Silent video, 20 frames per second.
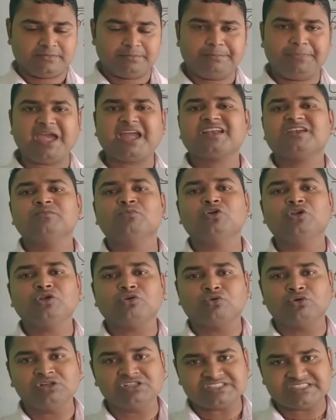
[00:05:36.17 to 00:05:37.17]
Packed
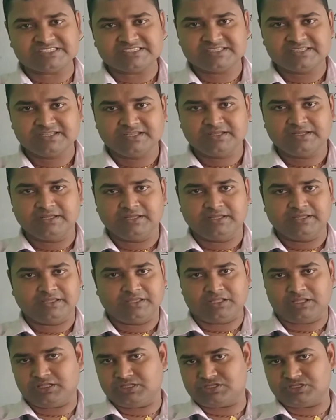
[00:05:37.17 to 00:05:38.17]
molecules.
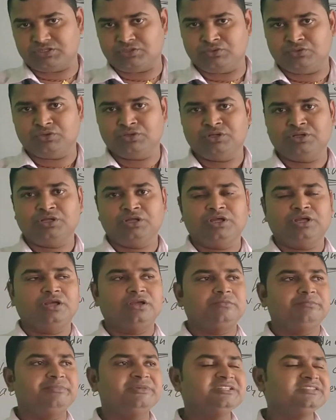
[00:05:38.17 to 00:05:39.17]
You know,
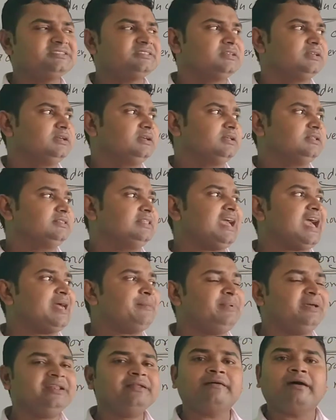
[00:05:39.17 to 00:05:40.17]
means they are
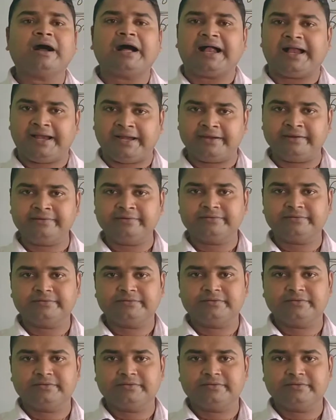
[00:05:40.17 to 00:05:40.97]
very hard